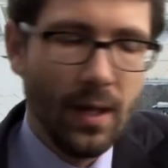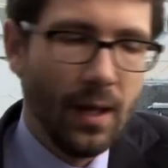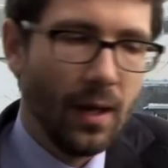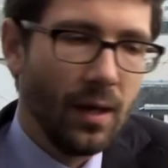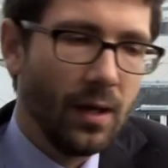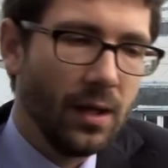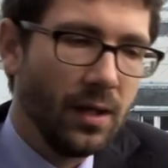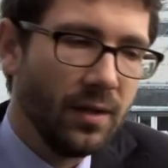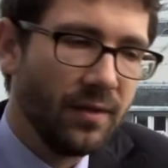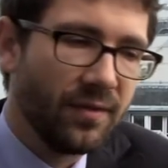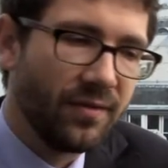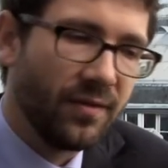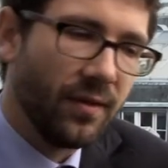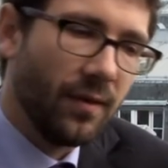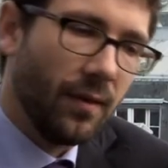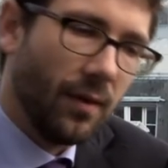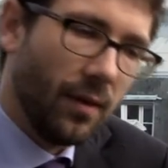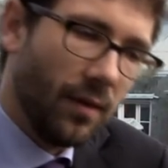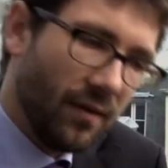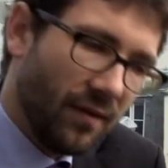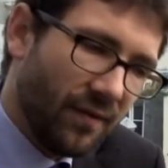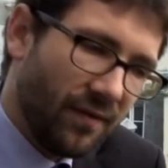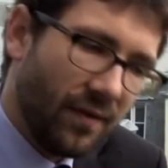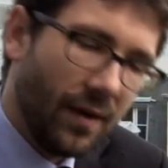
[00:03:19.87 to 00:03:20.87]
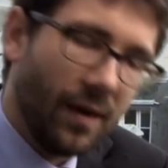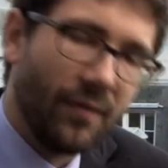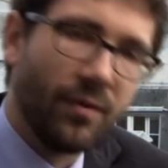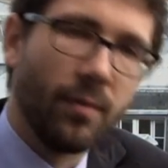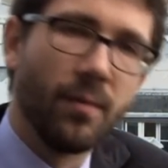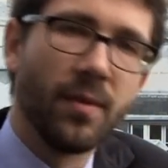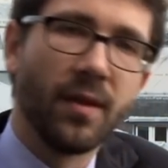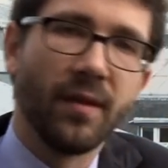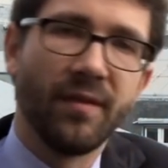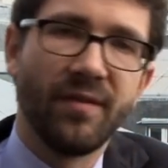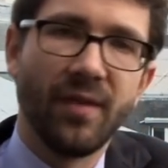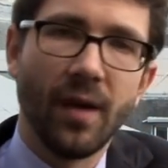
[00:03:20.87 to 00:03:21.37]
live far from
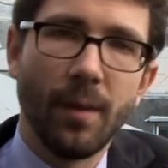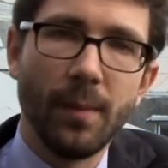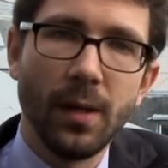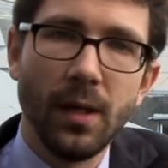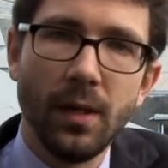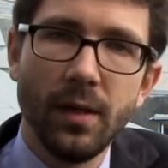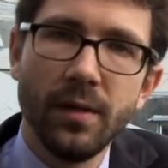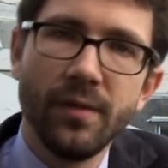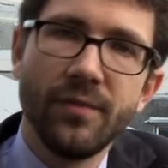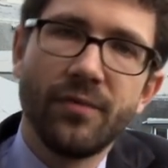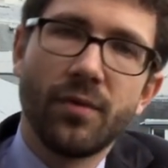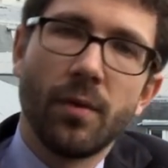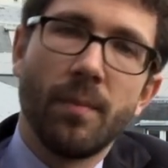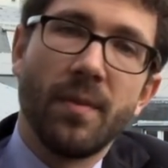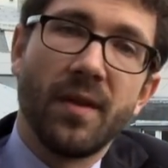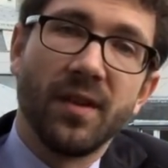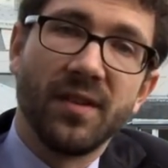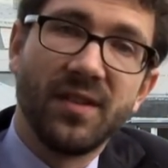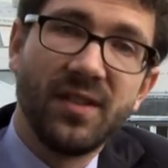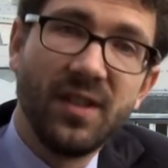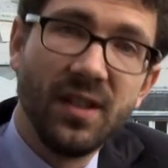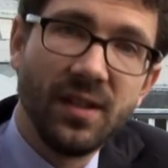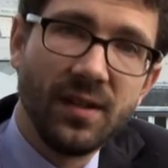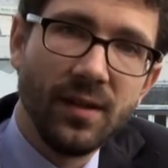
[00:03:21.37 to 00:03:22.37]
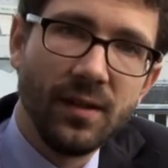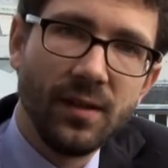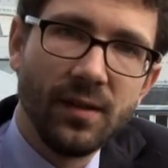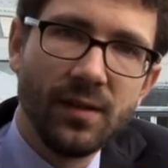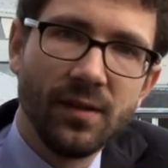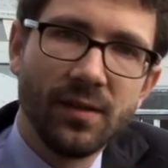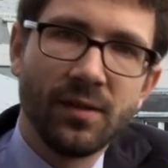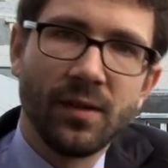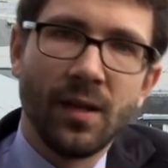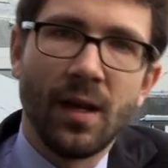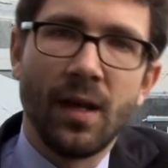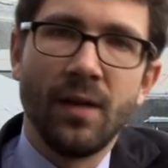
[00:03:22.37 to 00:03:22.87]
their family, from the
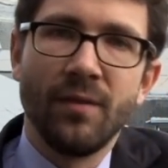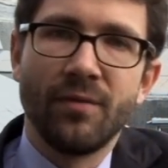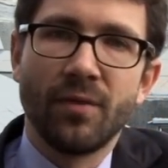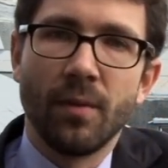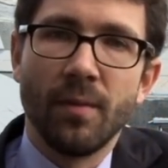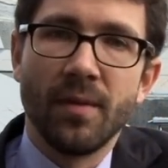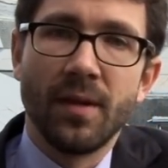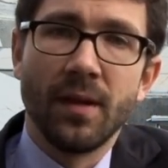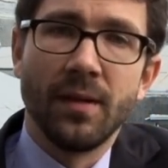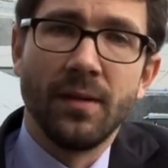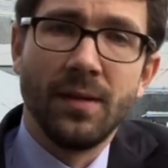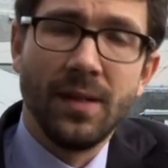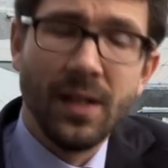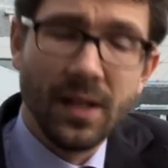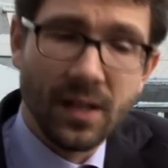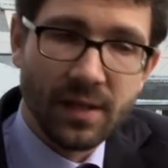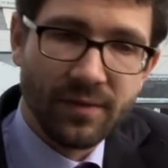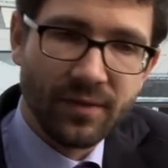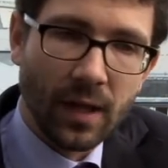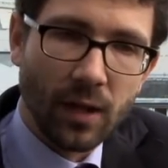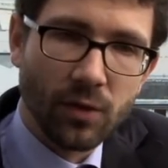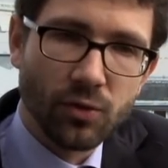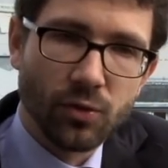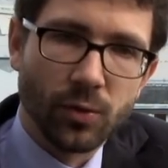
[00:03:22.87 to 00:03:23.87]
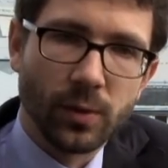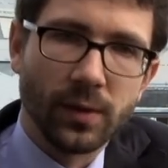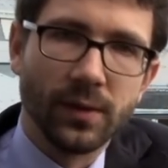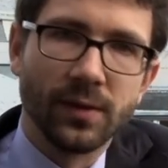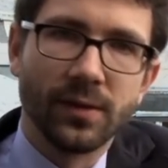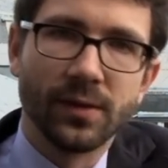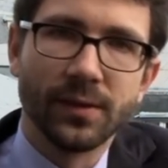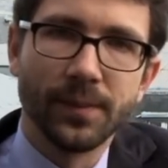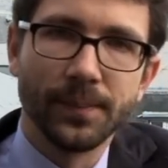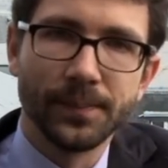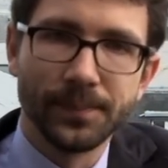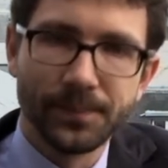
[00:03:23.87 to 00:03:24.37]
cities and from their native countries.